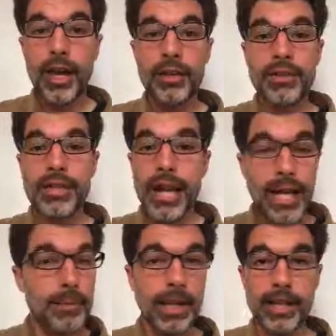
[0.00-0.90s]

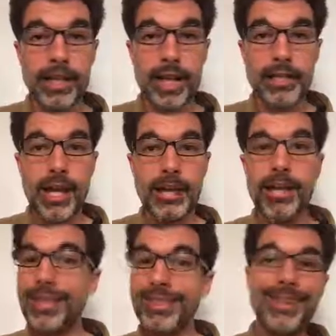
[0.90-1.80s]
dynamic content.
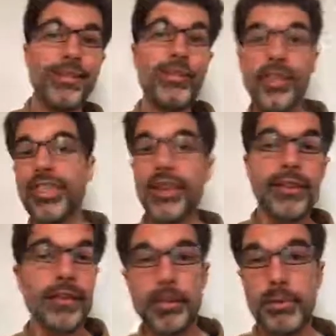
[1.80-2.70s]
These are the
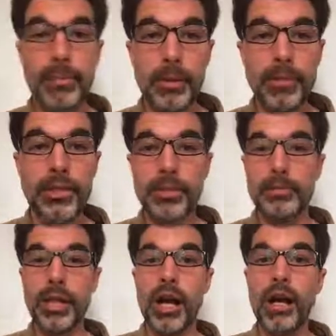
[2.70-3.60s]
things that have been published on the
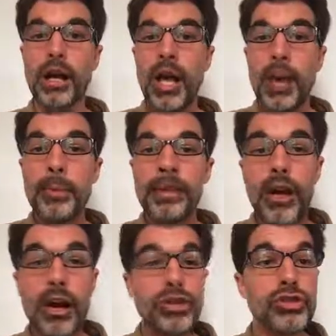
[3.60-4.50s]
blog. But there
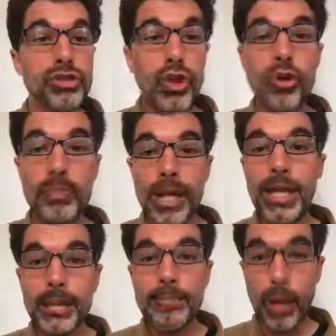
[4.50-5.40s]
are so
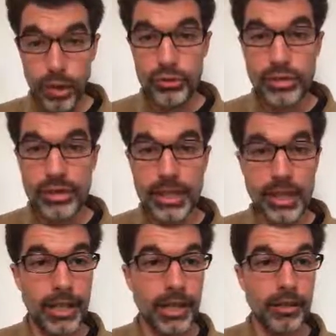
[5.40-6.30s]
many posts
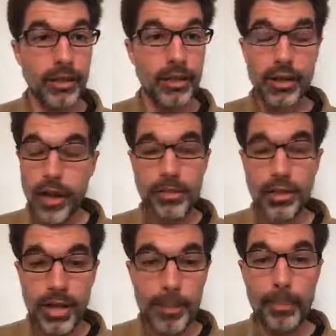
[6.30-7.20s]
in here, or I'm
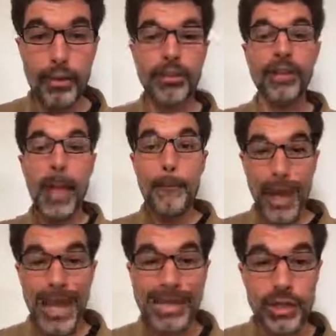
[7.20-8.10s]
sorry, not posts,
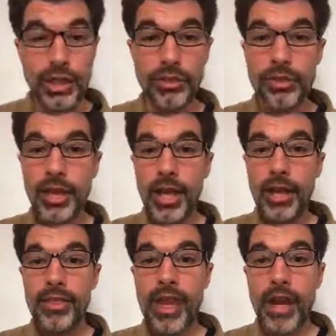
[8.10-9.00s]
pages
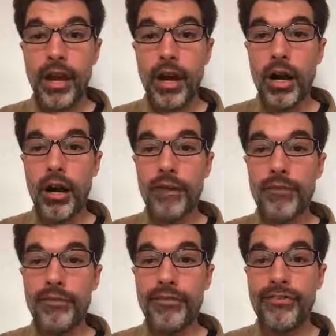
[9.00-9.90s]
that
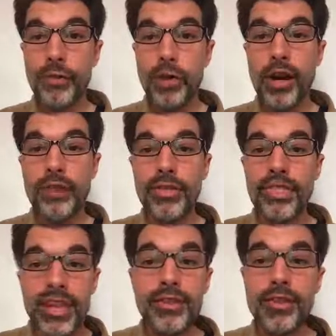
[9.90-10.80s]
are for
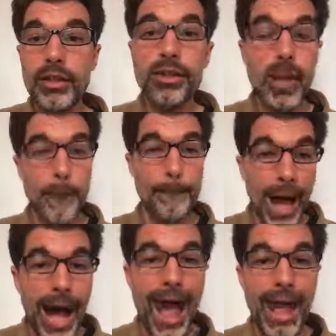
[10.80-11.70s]
things that you can
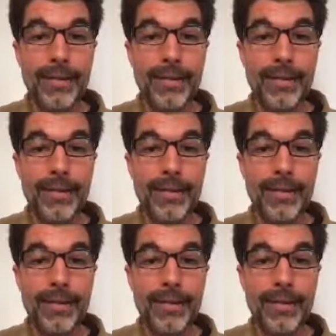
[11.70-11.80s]
buy.